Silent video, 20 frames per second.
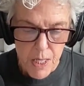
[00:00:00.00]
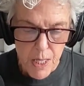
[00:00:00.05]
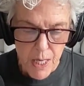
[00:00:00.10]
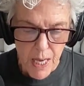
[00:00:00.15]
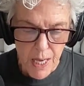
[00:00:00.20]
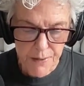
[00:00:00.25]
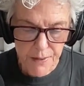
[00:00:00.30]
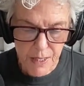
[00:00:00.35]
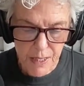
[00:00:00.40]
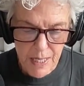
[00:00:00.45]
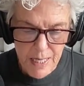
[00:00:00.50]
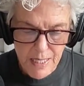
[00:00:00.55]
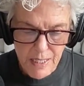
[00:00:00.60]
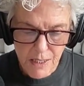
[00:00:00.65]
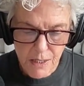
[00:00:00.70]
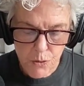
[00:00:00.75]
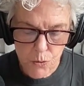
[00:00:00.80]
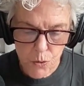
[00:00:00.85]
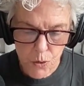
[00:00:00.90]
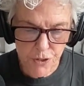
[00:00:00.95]
And the
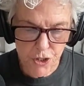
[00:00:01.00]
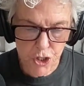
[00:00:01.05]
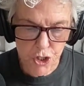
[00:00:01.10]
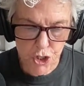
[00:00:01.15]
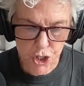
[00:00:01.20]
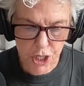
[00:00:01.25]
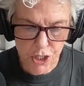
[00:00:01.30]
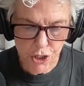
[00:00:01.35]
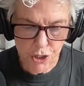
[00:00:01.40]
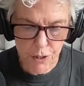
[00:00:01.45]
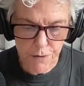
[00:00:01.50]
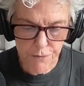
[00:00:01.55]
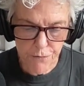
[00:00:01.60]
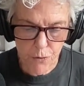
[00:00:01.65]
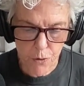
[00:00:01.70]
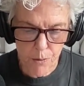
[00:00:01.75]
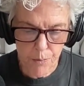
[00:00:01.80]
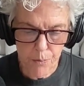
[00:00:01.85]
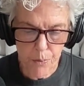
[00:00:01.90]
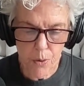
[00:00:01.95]
last suggestion
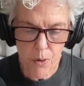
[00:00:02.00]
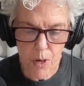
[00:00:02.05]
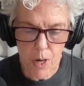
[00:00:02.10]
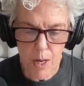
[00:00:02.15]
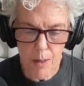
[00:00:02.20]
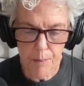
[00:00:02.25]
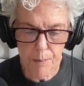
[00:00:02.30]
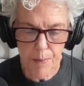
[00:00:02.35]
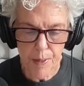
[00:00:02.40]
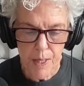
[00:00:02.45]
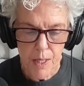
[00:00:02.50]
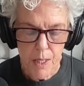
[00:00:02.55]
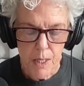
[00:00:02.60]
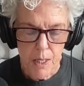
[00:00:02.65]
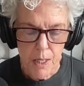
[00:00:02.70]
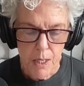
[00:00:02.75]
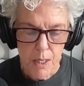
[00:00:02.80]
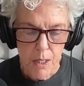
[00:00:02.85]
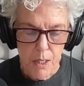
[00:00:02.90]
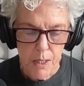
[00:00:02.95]
for a prompt
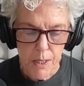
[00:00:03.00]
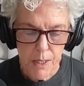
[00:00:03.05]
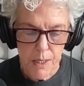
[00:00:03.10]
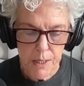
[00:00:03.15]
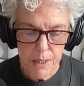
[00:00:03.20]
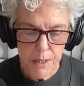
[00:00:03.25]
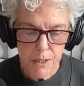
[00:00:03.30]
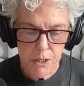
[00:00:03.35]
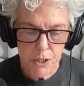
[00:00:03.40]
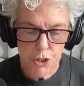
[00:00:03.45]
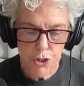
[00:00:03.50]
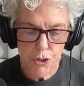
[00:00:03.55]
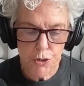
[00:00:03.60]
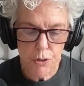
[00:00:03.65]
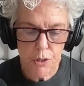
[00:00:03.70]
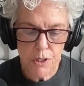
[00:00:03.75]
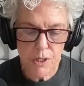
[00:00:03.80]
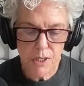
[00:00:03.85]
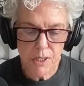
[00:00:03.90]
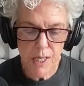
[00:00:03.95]
is that you
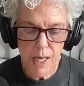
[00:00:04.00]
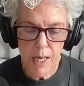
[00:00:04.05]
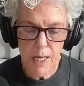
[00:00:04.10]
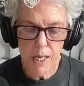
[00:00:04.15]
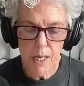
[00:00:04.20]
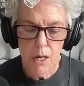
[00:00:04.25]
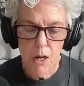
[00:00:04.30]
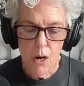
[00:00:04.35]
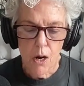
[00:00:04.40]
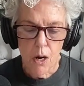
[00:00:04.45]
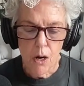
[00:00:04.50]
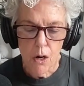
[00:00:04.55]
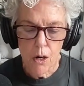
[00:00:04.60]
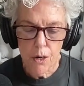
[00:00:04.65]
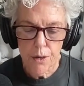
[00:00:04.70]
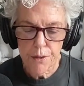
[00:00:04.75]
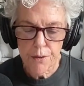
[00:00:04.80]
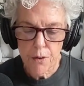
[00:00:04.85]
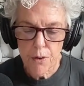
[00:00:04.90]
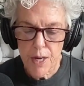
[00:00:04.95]
could say,
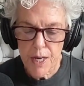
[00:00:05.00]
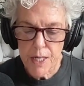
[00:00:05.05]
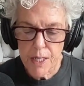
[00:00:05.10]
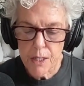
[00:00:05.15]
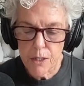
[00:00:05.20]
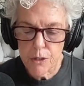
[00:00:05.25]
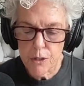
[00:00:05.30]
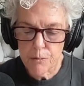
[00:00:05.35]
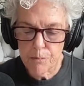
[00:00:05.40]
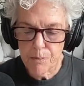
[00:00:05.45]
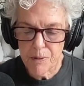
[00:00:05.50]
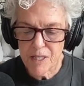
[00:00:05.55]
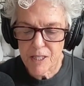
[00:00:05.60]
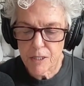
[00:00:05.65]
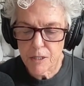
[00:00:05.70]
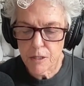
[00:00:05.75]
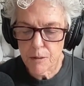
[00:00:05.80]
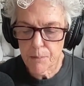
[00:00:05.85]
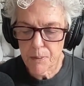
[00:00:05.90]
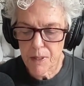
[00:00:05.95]
are there any good
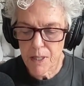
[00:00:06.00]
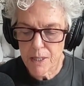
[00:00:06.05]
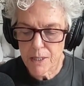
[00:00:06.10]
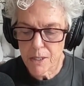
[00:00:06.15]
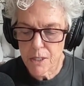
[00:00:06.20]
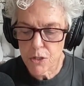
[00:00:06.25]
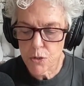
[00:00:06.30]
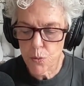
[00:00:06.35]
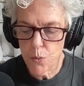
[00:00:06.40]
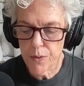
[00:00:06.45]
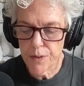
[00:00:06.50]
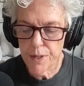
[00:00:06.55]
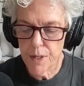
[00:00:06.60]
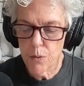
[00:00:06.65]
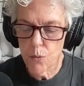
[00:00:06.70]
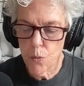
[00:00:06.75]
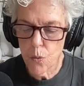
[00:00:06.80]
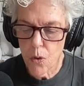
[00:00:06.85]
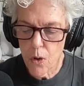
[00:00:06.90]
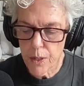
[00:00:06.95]
pizza places
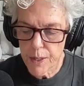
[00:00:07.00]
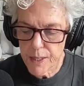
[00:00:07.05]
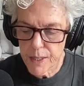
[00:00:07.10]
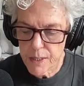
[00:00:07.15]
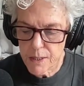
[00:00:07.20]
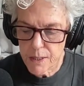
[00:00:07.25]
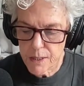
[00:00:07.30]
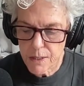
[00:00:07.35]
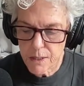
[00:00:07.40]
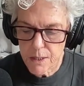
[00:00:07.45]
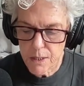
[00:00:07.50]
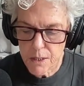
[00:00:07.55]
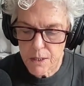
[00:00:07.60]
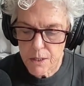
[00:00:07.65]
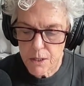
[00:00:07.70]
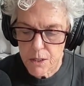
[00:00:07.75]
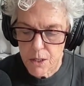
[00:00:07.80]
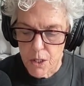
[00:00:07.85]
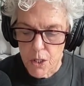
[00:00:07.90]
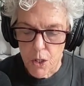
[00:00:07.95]
within walking
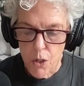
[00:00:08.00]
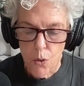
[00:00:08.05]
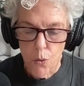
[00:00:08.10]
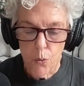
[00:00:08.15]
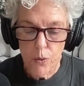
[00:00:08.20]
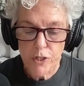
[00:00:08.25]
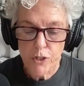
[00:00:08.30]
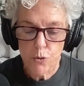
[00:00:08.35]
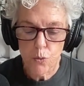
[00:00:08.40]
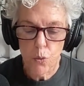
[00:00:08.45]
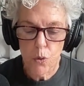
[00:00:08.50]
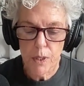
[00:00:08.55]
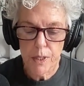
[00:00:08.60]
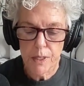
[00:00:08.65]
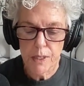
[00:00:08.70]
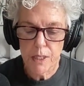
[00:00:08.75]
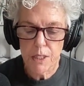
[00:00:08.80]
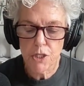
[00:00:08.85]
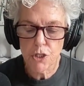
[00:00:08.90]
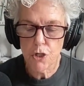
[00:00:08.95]
distance? Which one
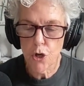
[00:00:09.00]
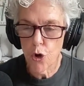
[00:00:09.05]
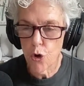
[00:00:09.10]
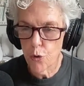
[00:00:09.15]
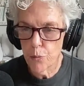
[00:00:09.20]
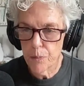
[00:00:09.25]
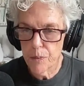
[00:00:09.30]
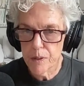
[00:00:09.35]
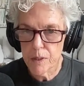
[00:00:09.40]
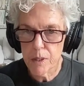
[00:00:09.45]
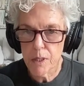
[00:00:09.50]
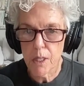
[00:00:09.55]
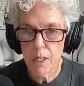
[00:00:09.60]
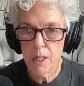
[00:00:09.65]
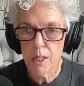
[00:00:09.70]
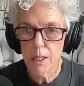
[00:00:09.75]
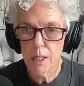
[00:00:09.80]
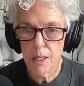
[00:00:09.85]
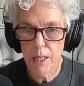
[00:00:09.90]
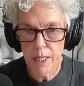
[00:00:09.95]
is opened
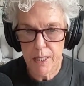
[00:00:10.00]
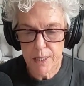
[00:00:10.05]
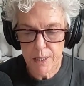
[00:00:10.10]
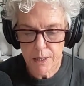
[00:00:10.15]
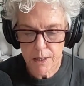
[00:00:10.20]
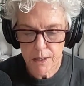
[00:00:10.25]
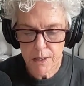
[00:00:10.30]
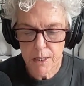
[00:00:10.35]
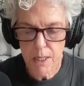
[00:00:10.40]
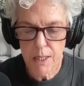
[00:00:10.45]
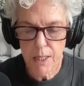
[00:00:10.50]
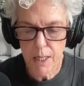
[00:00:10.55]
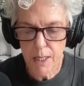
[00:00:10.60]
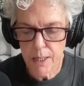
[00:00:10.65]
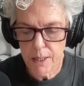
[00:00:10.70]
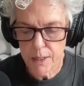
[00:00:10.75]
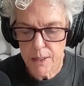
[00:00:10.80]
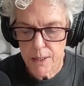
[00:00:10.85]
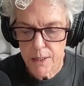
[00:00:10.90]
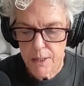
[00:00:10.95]
latest
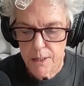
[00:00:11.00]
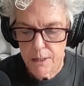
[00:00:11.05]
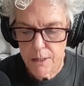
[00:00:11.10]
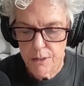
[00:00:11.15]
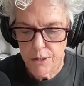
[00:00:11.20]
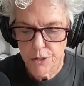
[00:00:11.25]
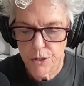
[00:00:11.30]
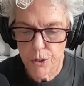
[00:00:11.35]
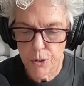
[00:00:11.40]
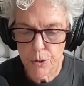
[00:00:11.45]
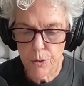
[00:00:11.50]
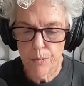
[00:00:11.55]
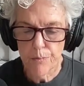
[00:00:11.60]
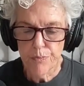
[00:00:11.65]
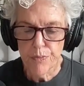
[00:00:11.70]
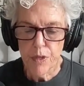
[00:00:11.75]
tonight? So